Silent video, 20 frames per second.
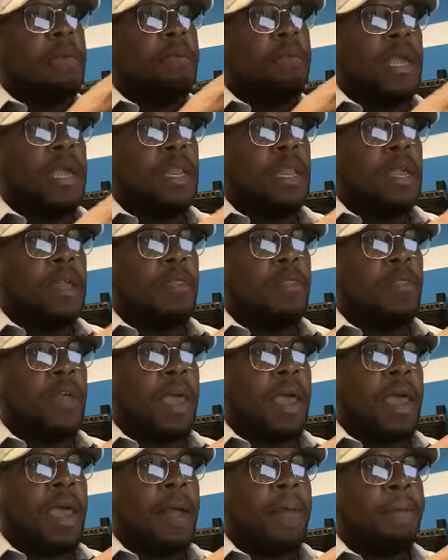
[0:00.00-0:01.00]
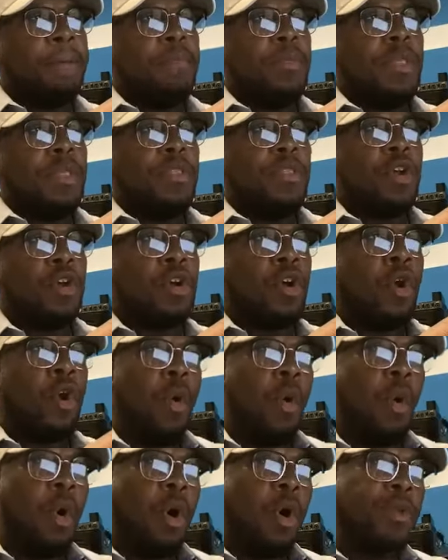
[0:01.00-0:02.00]
meaning that the
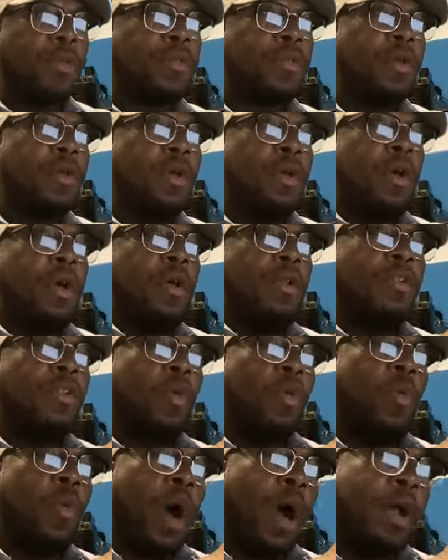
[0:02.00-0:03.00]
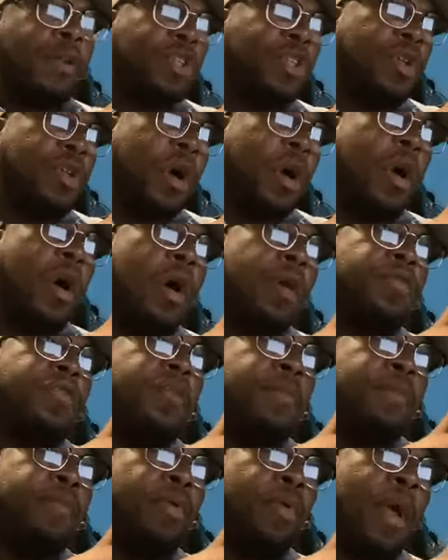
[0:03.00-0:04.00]
courts, the
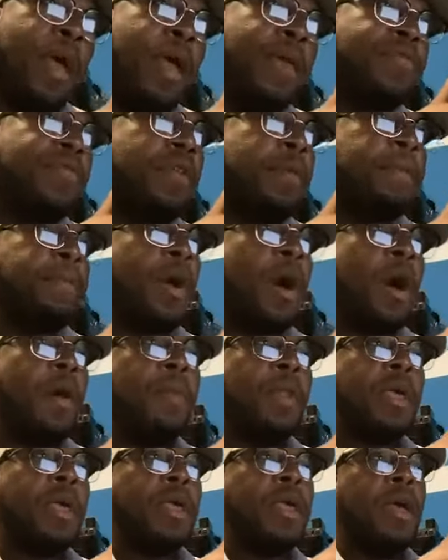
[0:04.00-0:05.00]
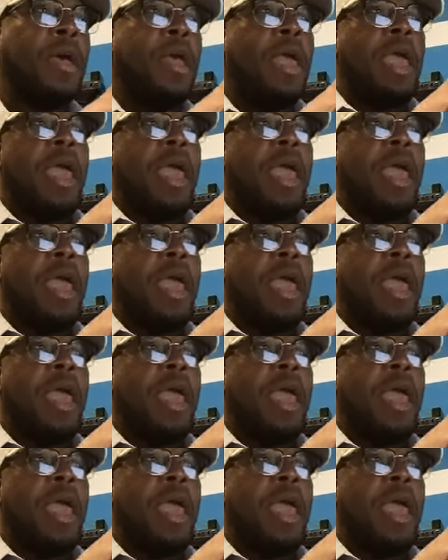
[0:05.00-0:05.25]
watchdogs, the press, the public,